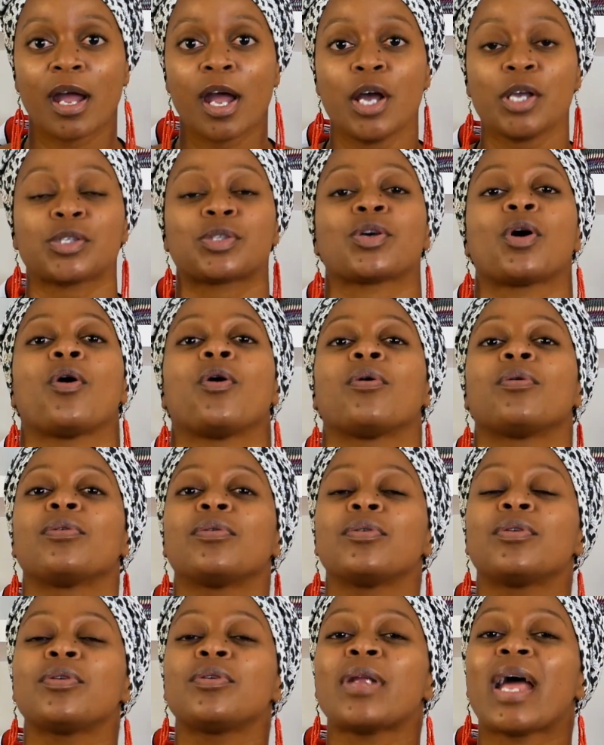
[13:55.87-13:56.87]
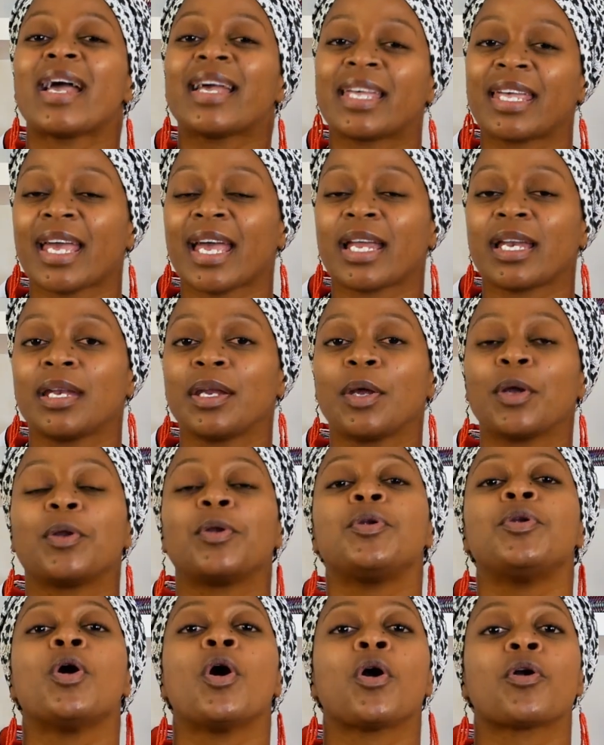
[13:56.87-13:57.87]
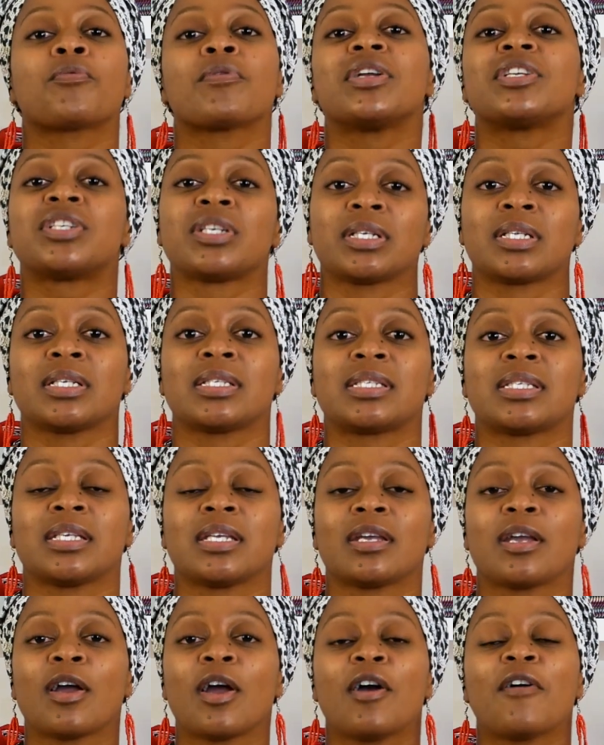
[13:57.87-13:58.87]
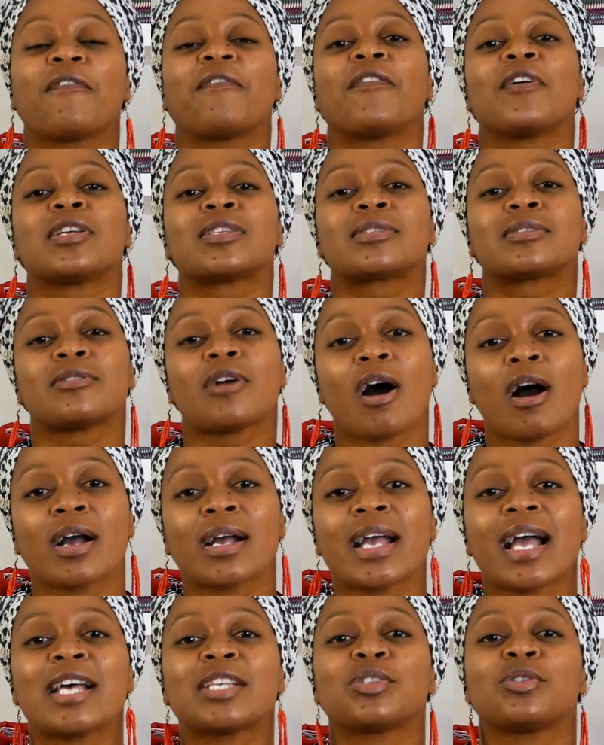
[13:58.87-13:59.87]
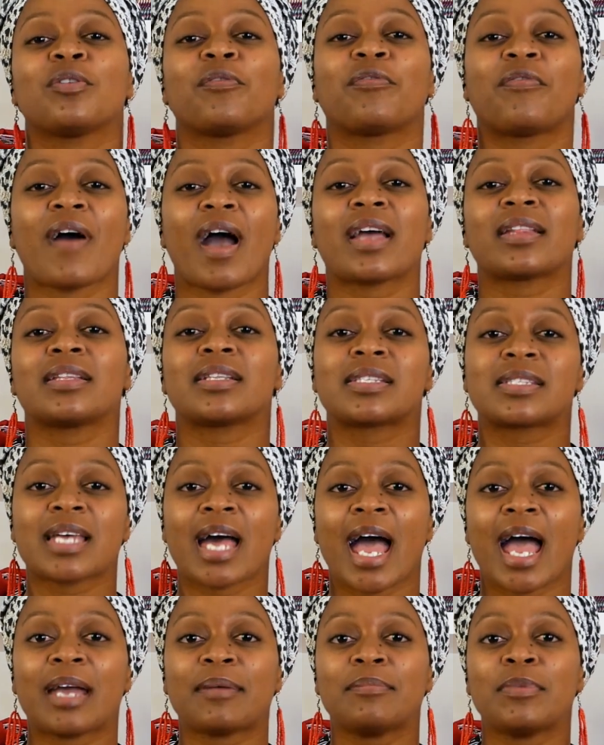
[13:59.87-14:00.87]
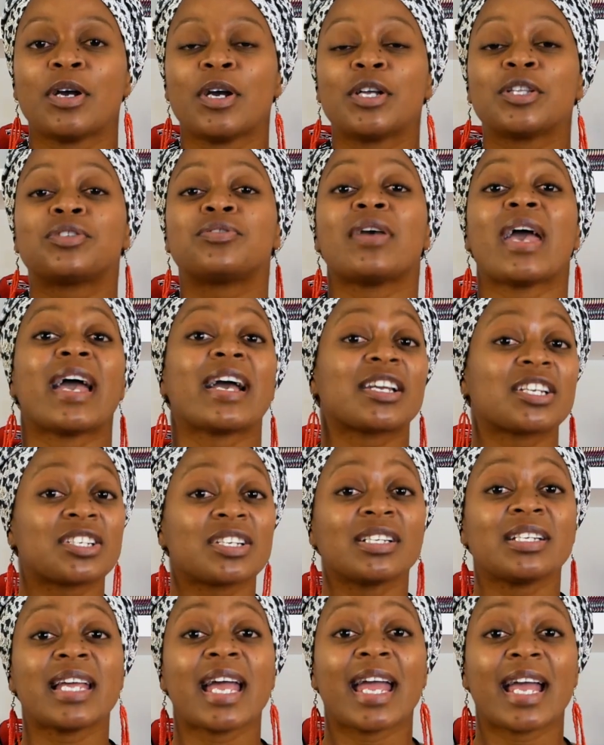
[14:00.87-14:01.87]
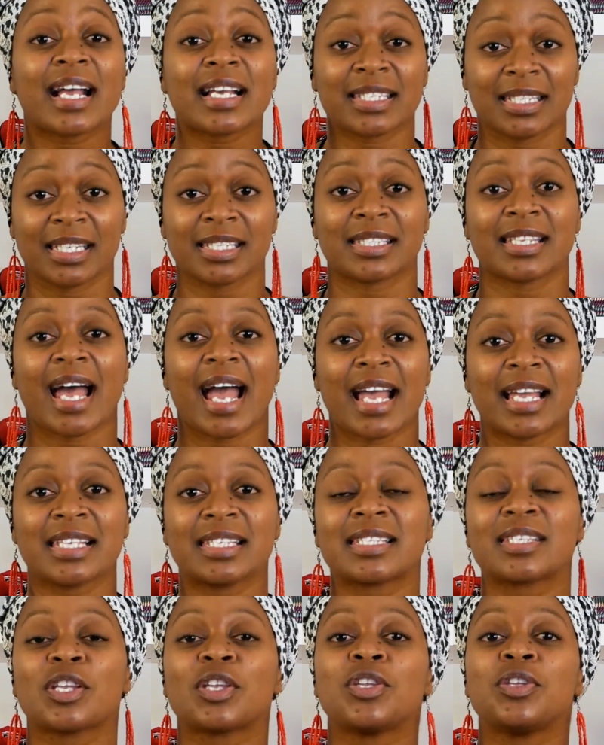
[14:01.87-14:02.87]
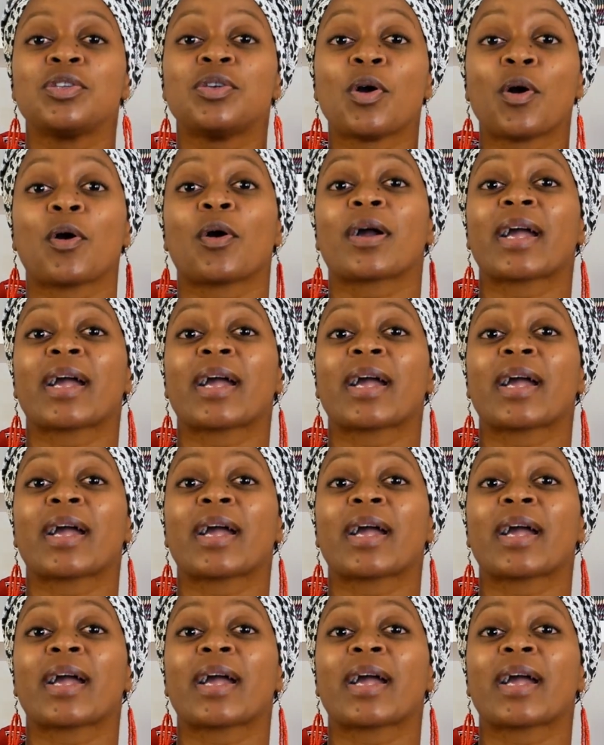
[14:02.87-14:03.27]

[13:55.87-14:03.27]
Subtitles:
So again, no rigidity. For as long as you find the time to actually exercise your